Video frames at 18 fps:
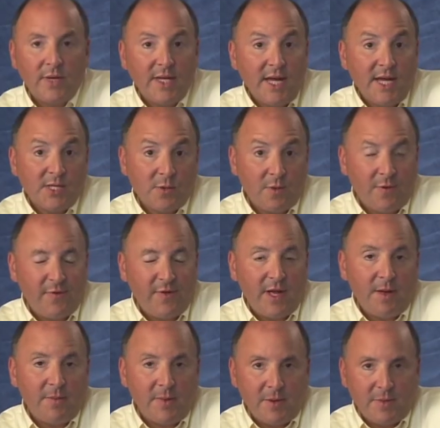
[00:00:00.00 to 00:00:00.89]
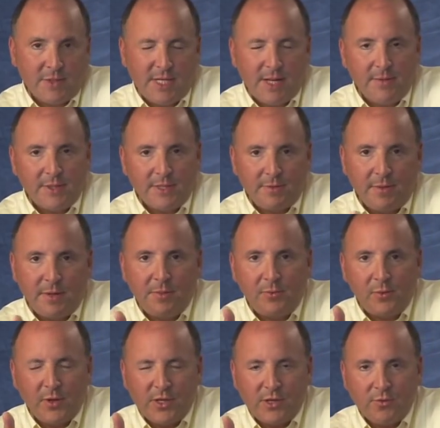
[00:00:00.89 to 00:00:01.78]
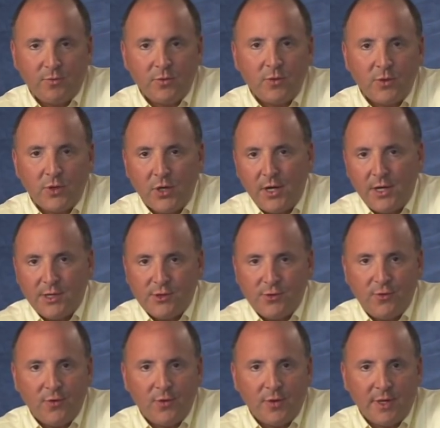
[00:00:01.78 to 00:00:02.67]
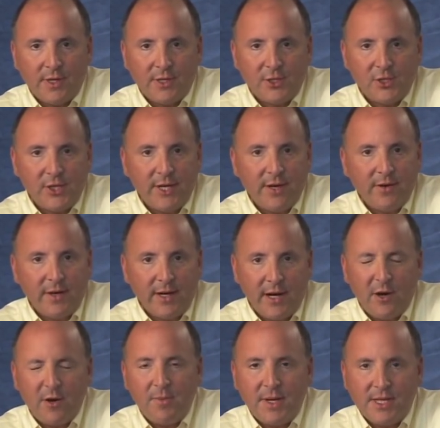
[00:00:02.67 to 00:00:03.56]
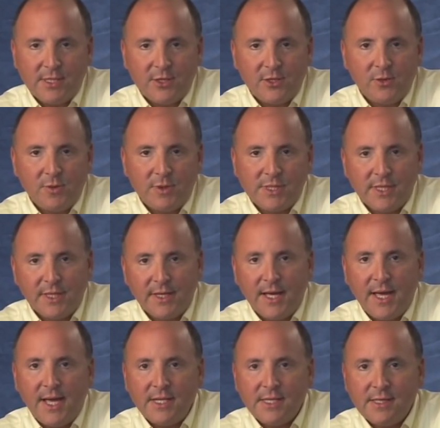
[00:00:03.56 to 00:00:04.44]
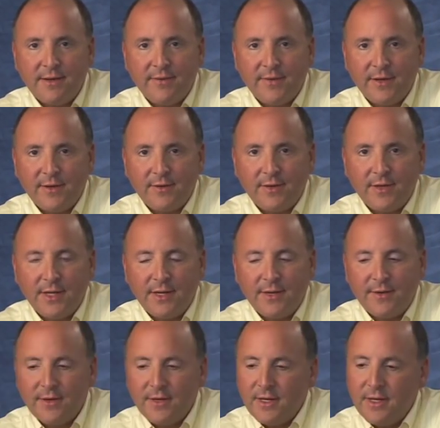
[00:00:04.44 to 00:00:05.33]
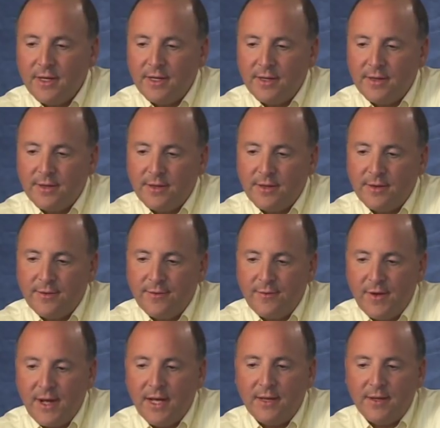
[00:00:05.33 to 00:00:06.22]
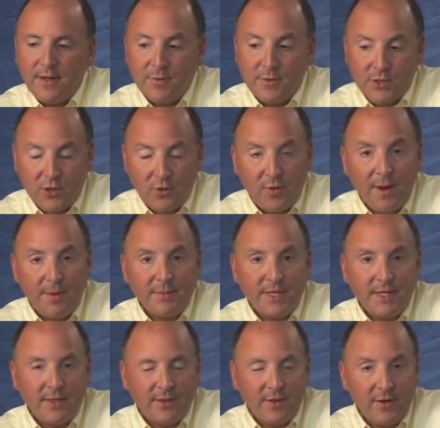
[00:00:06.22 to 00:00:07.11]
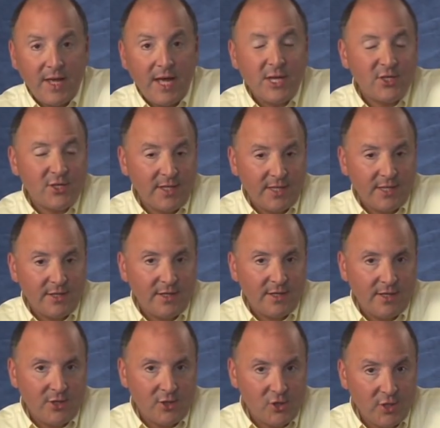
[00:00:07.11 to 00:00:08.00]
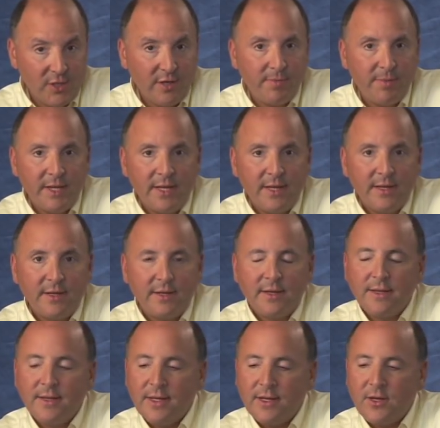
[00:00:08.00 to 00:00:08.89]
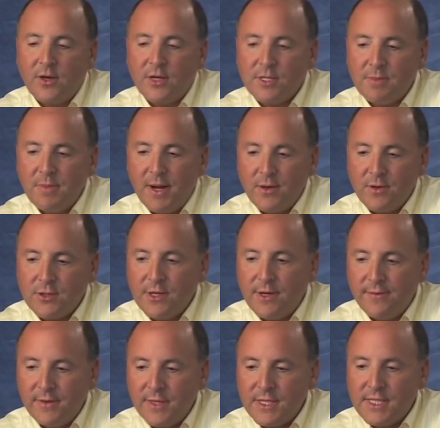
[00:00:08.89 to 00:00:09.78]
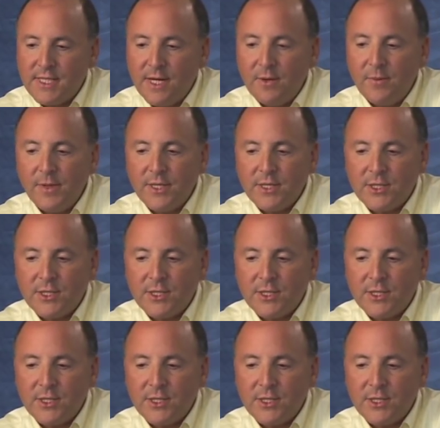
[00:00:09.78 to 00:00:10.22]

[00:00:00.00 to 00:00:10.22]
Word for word: case where FileMon was able to pinpoint the root cause for a generic error message was in the case of a, a file that was corrupt in a location that it shouldn't have been in that caused Microsoft Excel when it